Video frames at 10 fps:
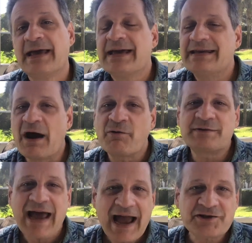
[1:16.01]
Now, it
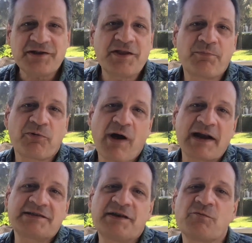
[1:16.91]
was actually the
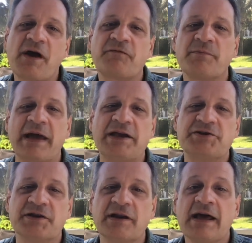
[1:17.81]
Protestant
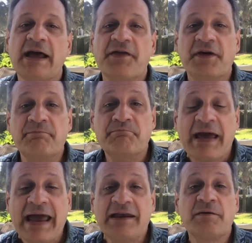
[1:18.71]
Reformation that
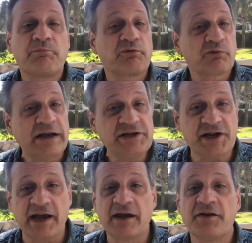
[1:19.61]
made
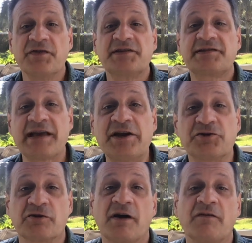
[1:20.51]
preaching the
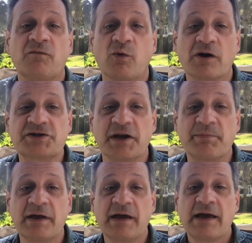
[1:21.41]
center of worship.
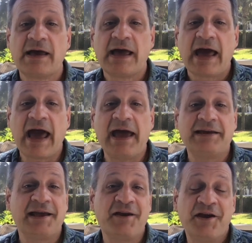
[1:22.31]
And
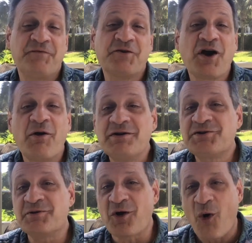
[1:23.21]
if you go
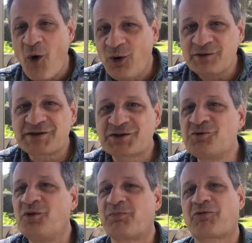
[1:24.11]
into an old
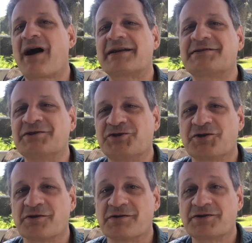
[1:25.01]
school Protestant
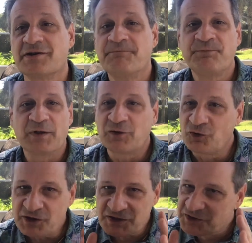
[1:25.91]
church,
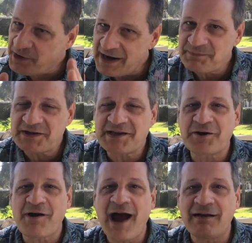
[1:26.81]
look straight up the
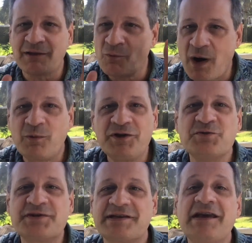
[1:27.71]
center aisle, and what will
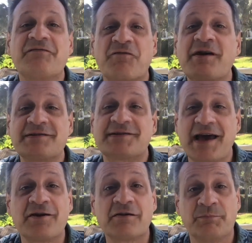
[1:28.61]
you see front and
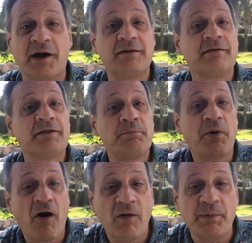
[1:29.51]
center but the
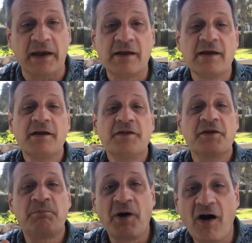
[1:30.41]
pulpit? The
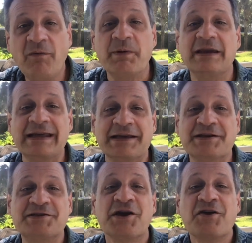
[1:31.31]
pulpit
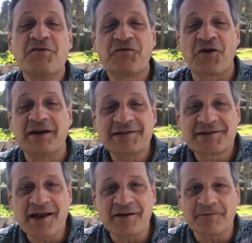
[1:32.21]
is front and
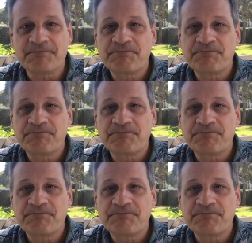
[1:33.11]
center.